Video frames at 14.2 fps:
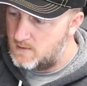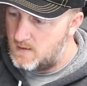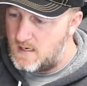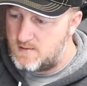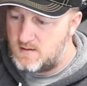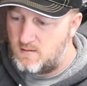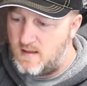
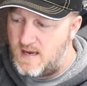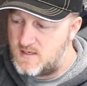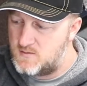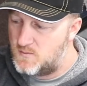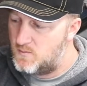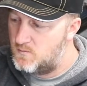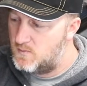And the
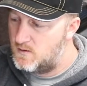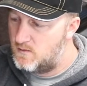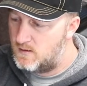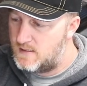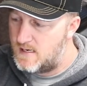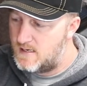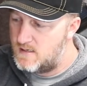last one we
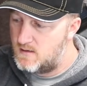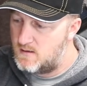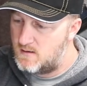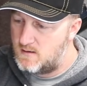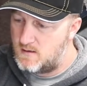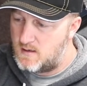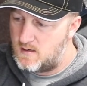look at
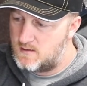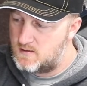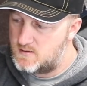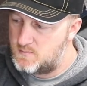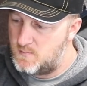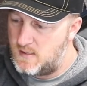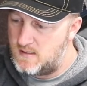here on
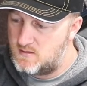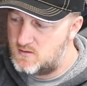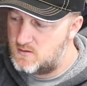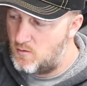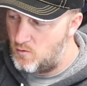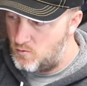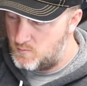this main
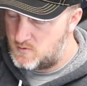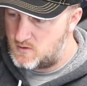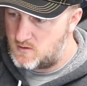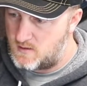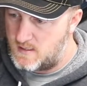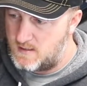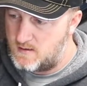home
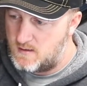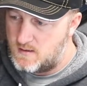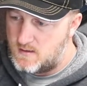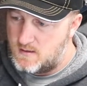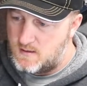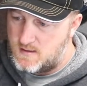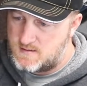screen
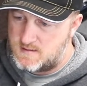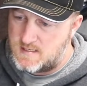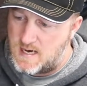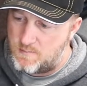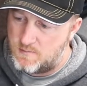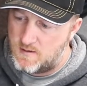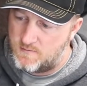is the
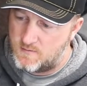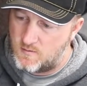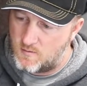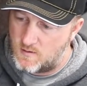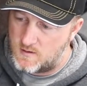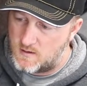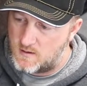top left
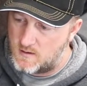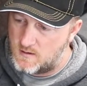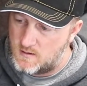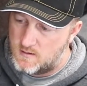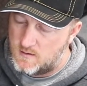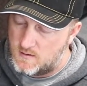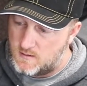corner,
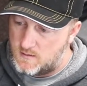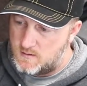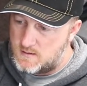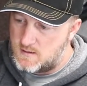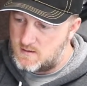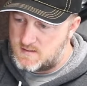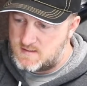
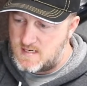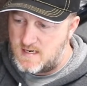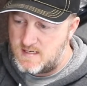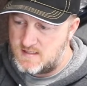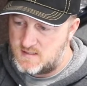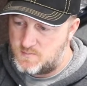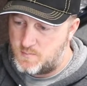your
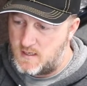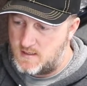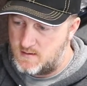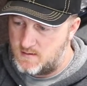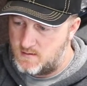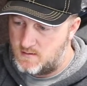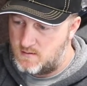settings
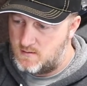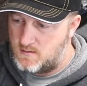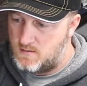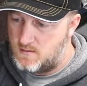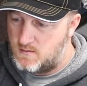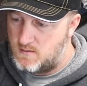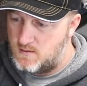button.
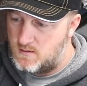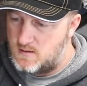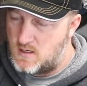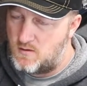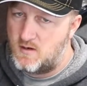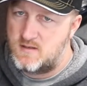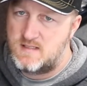
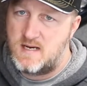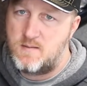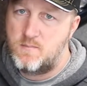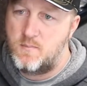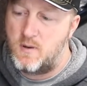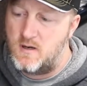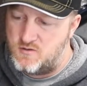Now there's a
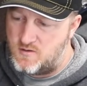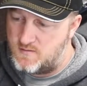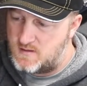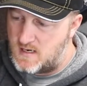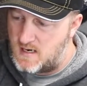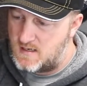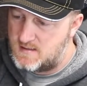bunch of
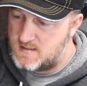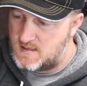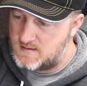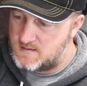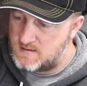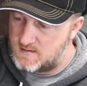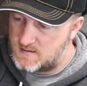
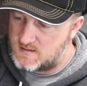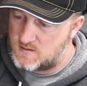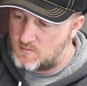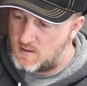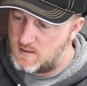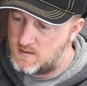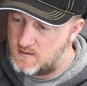content in this
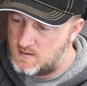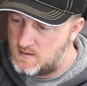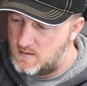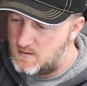one.